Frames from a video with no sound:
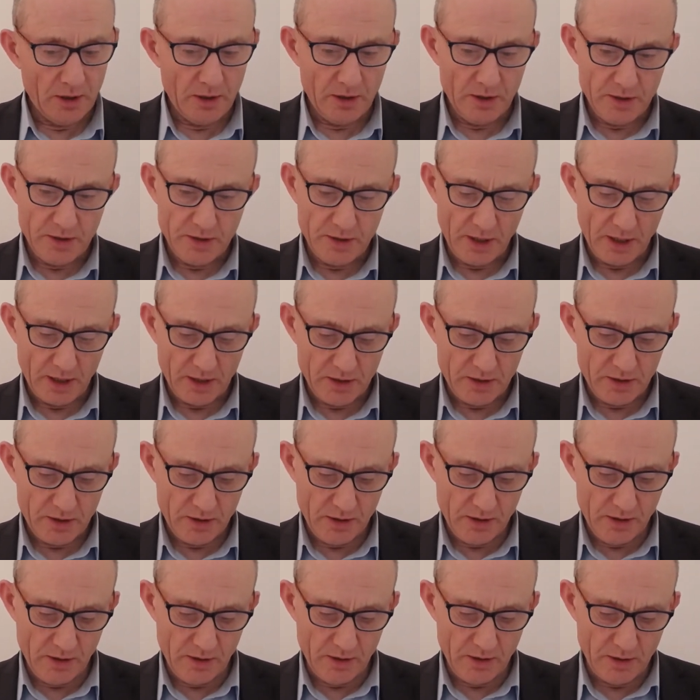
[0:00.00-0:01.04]
6,
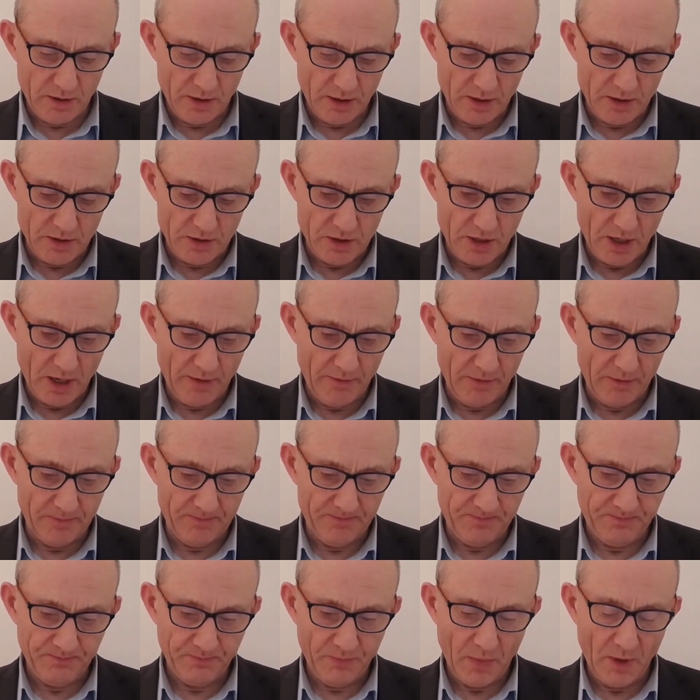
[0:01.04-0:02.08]
and 7.
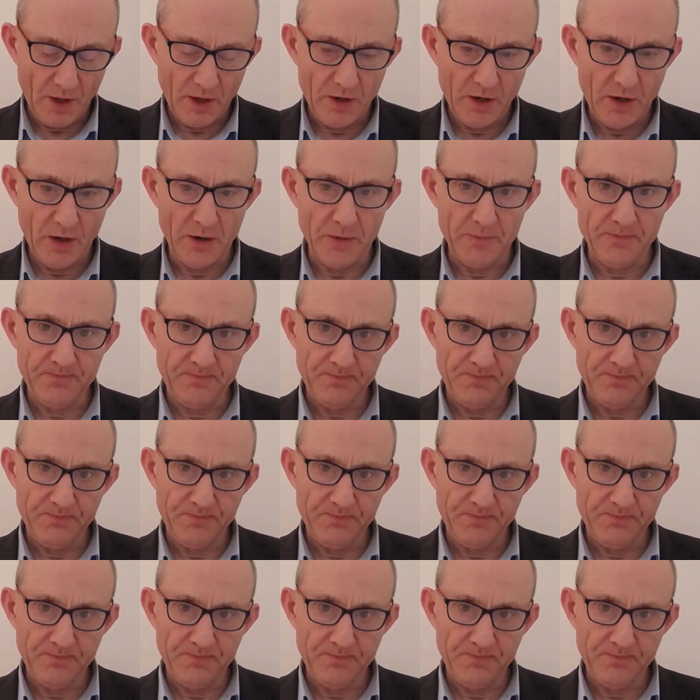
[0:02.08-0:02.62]
Now,